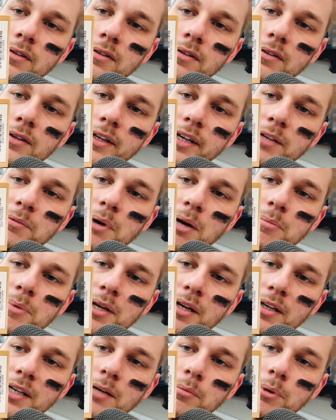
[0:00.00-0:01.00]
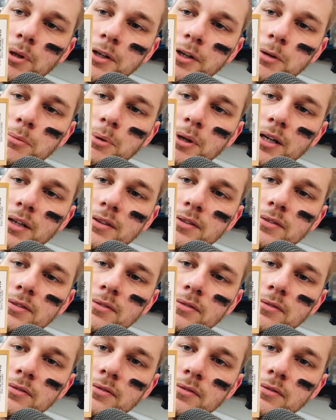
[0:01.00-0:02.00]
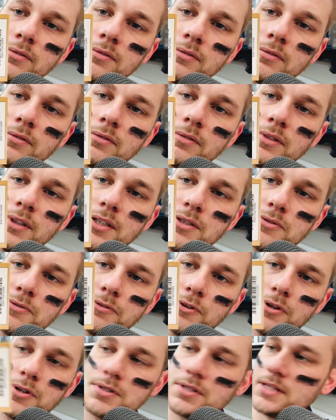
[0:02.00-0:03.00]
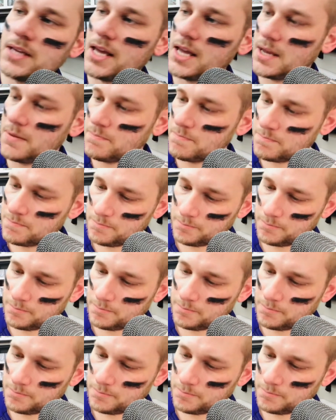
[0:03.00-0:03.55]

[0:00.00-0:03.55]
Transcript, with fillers: then it might be a couple hundred bucks. His first game.